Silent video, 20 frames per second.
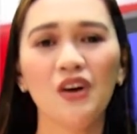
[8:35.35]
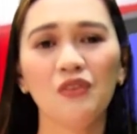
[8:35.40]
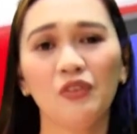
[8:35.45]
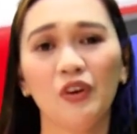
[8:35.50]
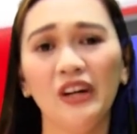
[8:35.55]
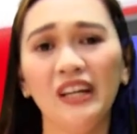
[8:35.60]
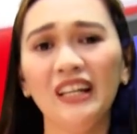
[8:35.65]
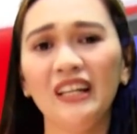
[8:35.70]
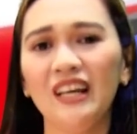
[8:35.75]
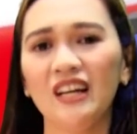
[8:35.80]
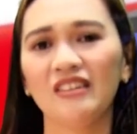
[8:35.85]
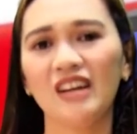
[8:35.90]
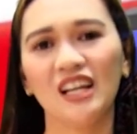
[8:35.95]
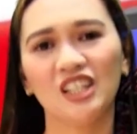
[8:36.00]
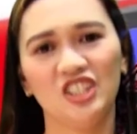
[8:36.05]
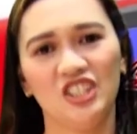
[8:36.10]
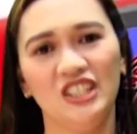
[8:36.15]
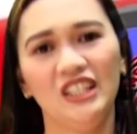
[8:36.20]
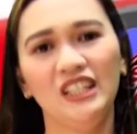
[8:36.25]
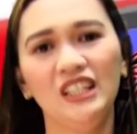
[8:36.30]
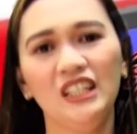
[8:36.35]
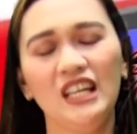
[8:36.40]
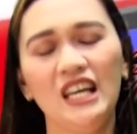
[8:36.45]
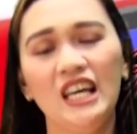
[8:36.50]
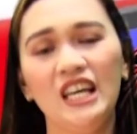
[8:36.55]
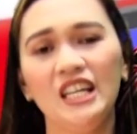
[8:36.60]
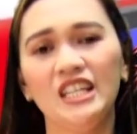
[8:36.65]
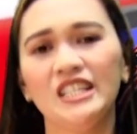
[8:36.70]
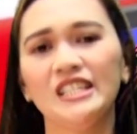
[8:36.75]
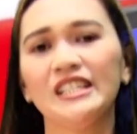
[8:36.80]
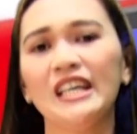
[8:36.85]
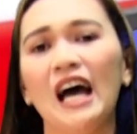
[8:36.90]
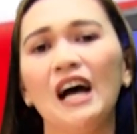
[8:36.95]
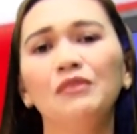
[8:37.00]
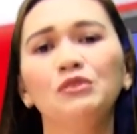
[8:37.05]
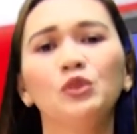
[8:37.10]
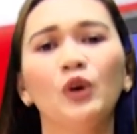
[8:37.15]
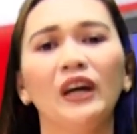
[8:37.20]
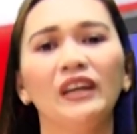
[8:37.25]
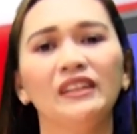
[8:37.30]
For the direction, you just
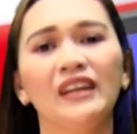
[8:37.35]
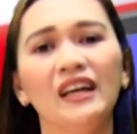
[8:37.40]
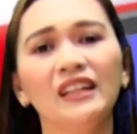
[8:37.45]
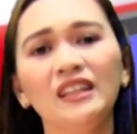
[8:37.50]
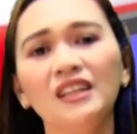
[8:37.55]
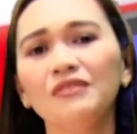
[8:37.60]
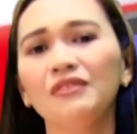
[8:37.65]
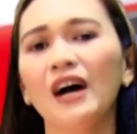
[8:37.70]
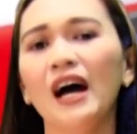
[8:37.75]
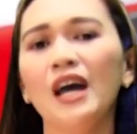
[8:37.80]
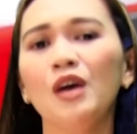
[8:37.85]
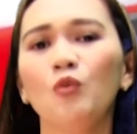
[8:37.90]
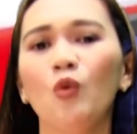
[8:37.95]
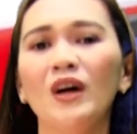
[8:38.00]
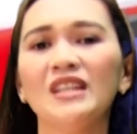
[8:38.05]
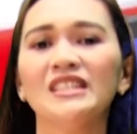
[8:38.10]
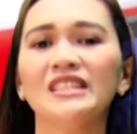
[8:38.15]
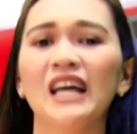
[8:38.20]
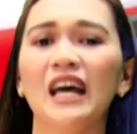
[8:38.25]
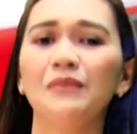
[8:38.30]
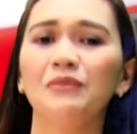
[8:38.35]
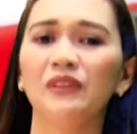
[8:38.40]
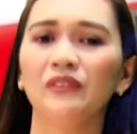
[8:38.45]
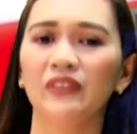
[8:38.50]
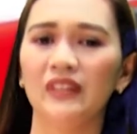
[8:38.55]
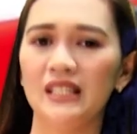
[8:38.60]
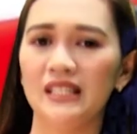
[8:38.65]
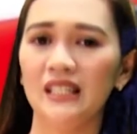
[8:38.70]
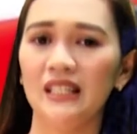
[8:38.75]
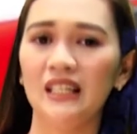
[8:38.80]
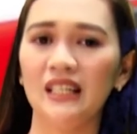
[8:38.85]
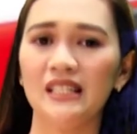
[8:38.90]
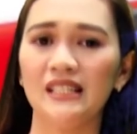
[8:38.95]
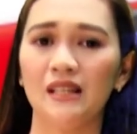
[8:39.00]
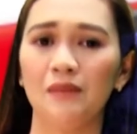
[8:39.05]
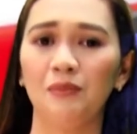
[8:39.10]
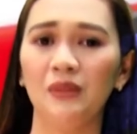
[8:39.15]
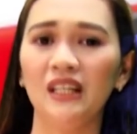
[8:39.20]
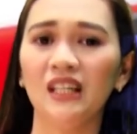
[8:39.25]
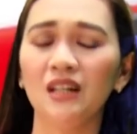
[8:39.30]
have to identify what type of listening is
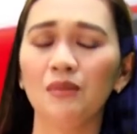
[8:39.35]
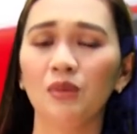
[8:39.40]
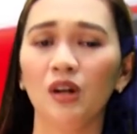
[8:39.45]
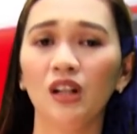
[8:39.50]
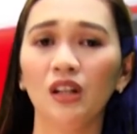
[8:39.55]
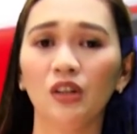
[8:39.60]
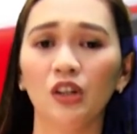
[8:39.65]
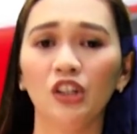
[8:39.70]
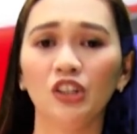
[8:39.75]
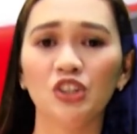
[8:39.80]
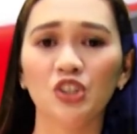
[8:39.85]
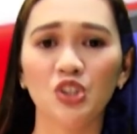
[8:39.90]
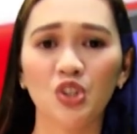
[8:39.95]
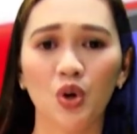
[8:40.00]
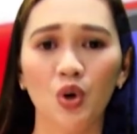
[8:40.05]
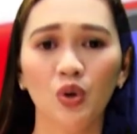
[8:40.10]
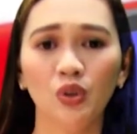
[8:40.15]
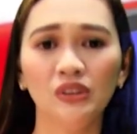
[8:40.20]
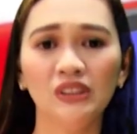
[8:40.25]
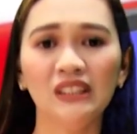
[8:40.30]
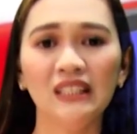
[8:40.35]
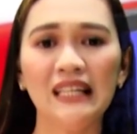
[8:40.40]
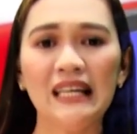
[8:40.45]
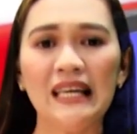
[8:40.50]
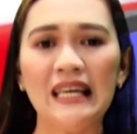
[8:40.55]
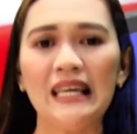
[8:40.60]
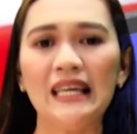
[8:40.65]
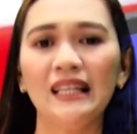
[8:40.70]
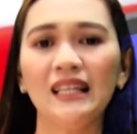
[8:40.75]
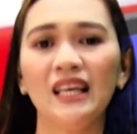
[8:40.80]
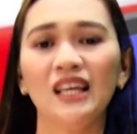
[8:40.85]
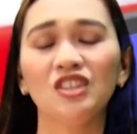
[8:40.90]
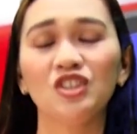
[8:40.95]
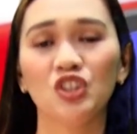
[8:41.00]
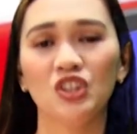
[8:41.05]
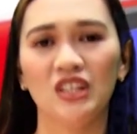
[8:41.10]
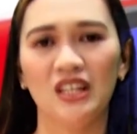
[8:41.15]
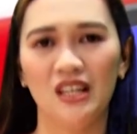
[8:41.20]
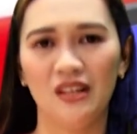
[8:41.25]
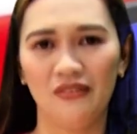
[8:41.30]
applicable or shown in
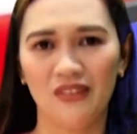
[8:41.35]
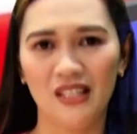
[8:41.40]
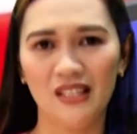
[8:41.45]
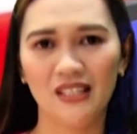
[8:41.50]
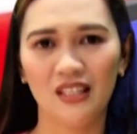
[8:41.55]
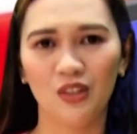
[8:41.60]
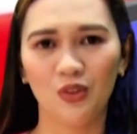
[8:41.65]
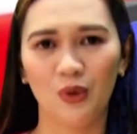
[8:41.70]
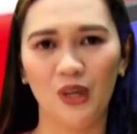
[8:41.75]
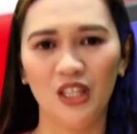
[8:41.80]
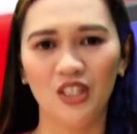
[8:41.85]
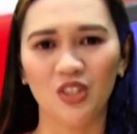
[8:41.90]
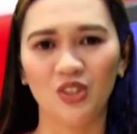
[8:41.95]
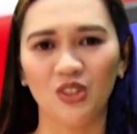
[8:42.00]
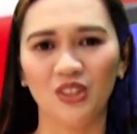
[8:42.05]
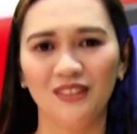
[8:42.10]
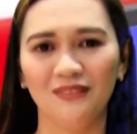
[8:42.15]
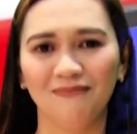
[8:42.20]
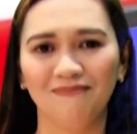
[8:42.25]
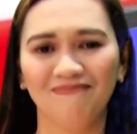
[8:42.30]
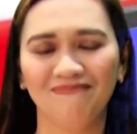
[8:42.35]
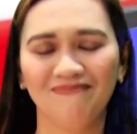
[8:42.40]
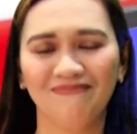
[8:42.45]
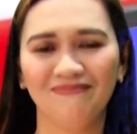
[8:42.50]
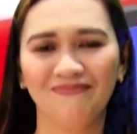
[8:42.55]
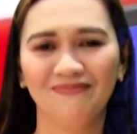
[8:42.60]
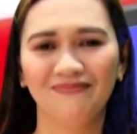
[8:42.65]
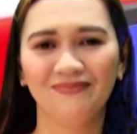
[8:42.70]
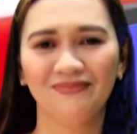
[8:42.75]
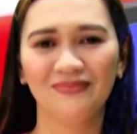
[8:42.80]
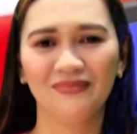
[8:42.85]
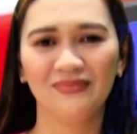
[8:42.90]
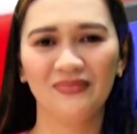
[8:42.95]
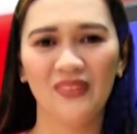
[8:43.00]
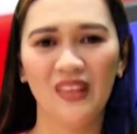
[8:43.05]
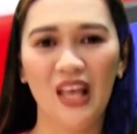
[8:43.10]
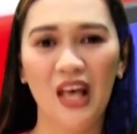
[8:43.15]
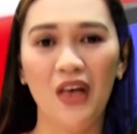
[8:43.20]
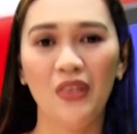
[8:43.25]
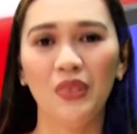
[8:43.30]
each given situation.
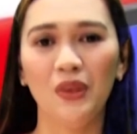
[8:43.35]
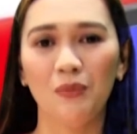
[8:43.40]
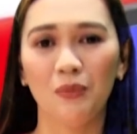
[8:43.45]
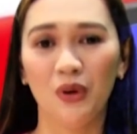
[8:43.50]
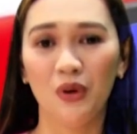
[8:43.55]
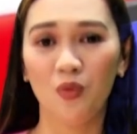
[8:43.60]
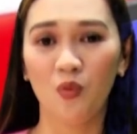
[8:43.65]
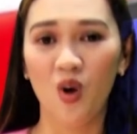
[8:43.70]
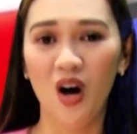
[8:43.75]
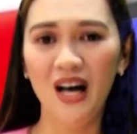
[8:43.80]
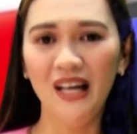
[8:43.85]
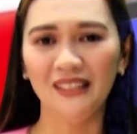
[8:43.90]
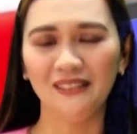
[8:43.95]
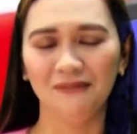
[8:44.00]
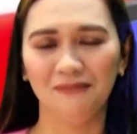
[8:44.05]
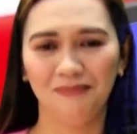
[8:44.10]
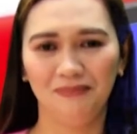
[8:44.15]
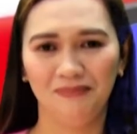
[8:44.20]
Number 1.